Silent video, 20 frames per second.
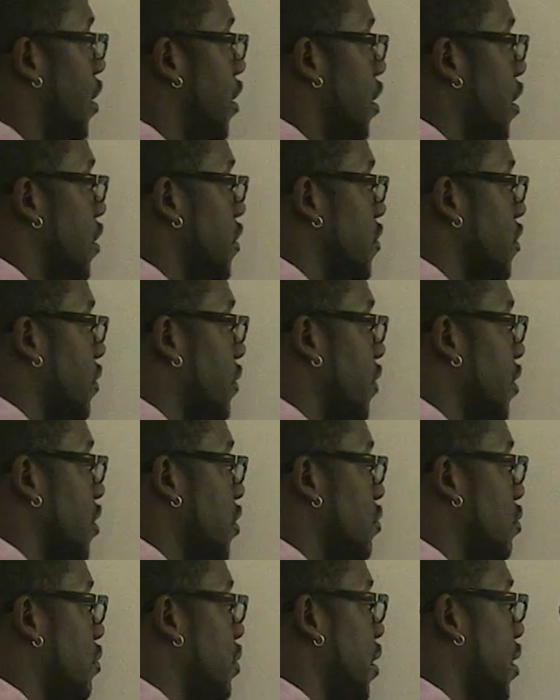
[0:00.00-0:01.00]
and so
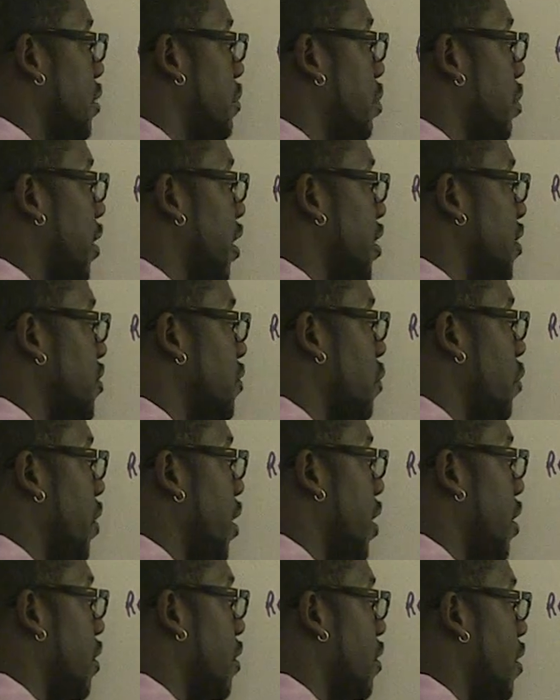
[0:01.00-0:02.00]
this would be the place
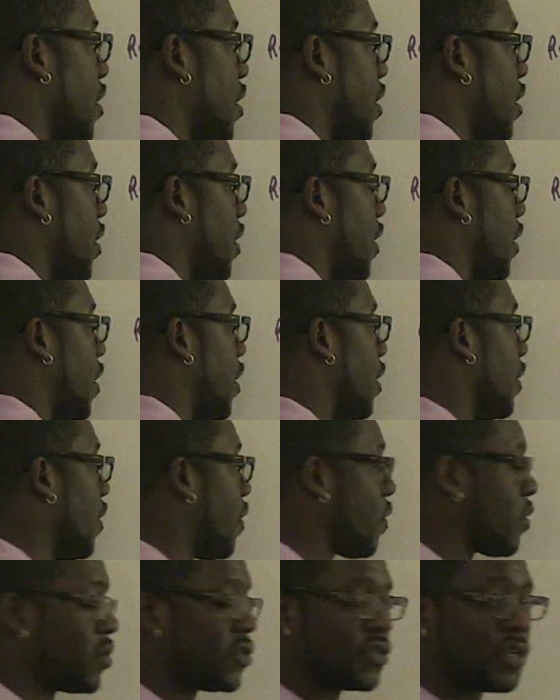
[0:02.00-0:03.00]
where a
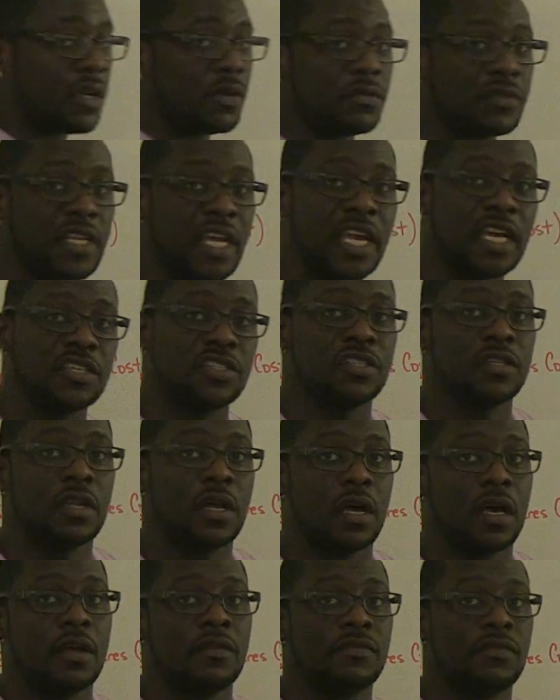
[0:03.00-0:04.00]
horizontal tangent
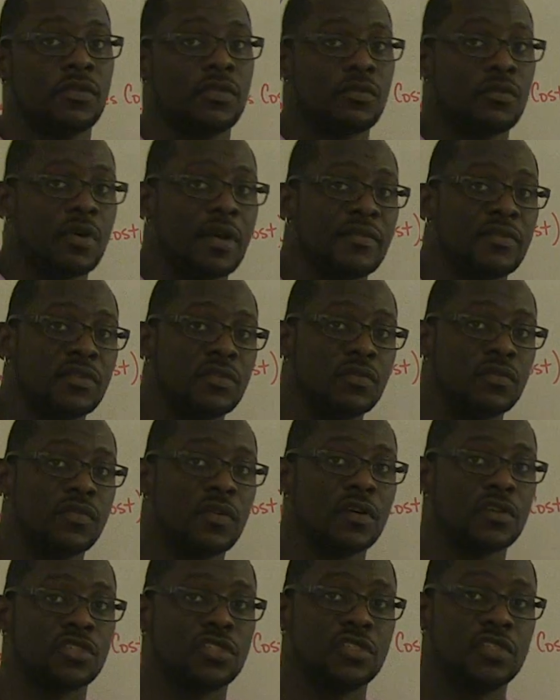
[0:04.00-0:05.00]
line for the revenue
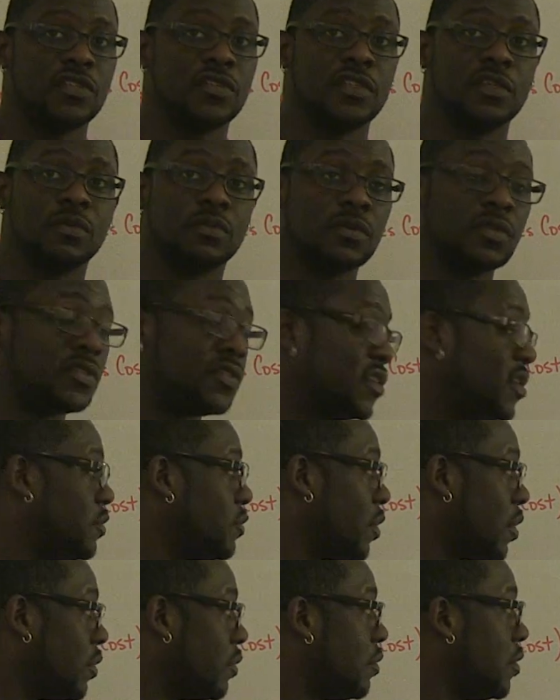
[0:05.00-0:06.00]
function is equal to
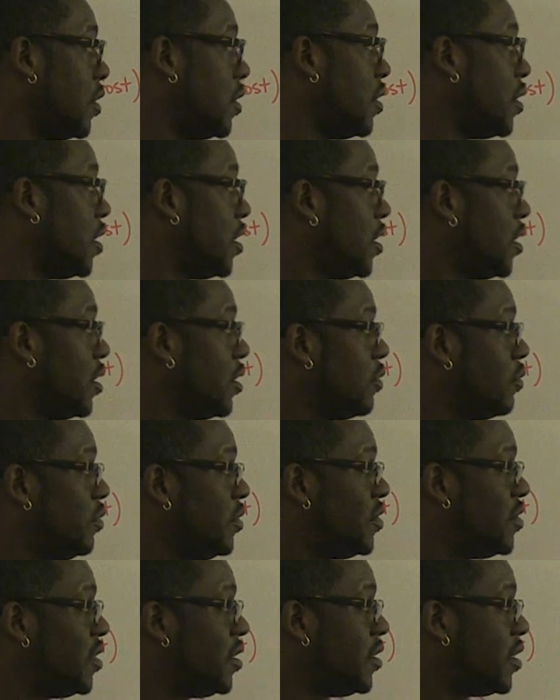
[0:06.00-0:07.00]
0. We
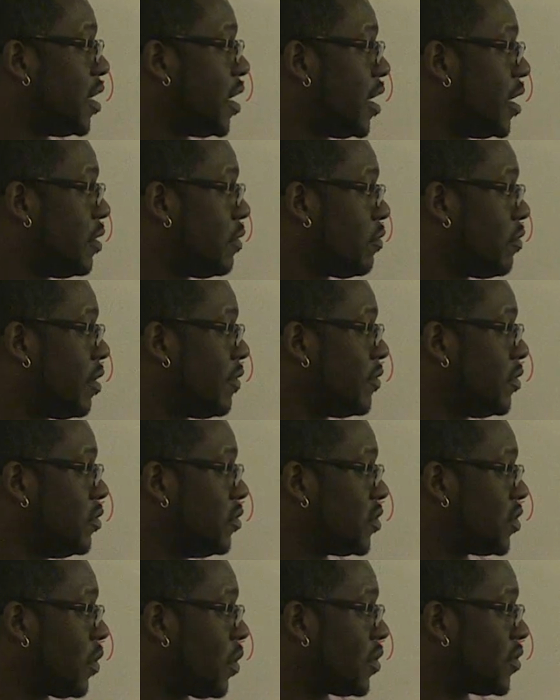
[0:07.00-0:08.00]
see that revenue
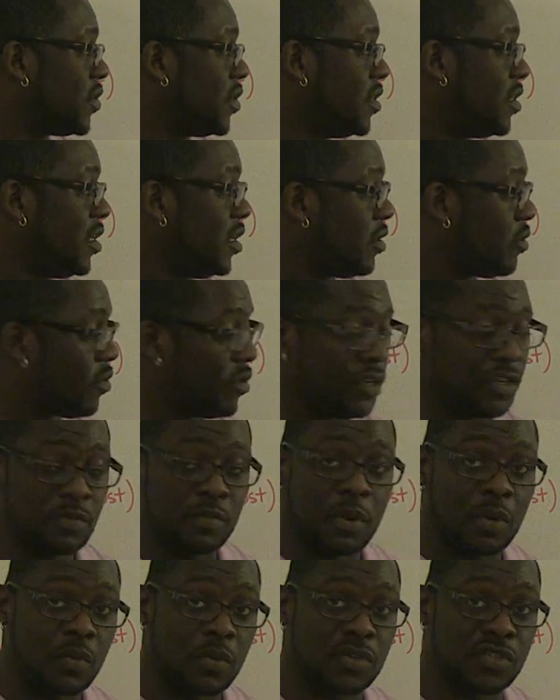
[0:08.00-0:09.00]
starts to decrease,
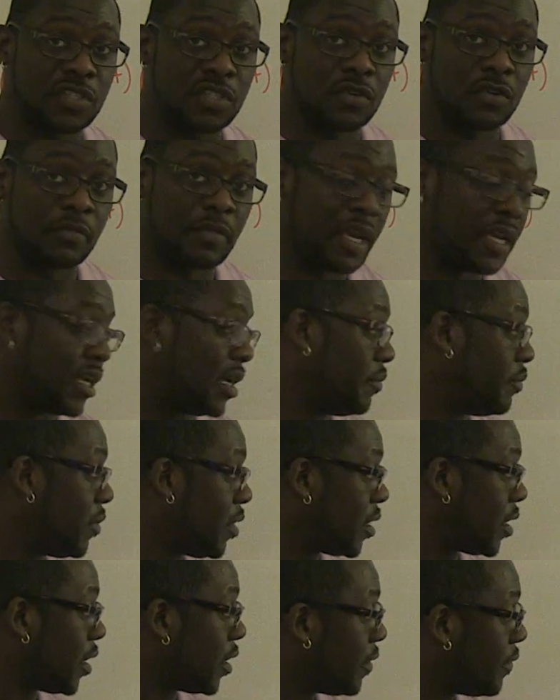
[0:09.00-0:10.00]
but we're still making
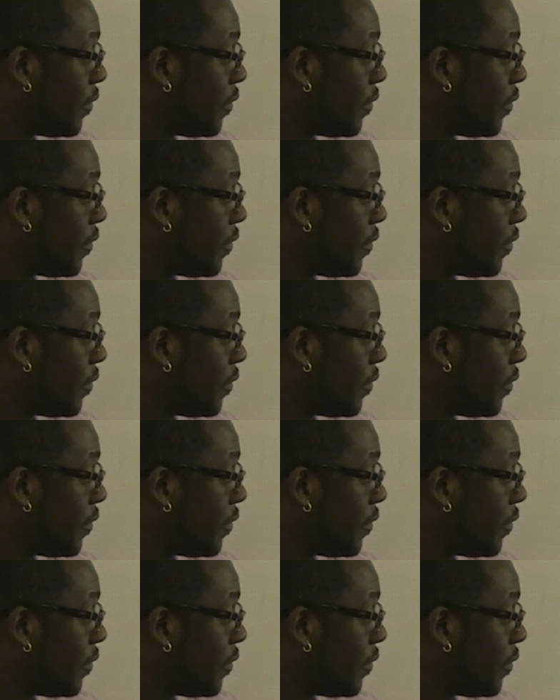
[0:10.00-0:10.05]
money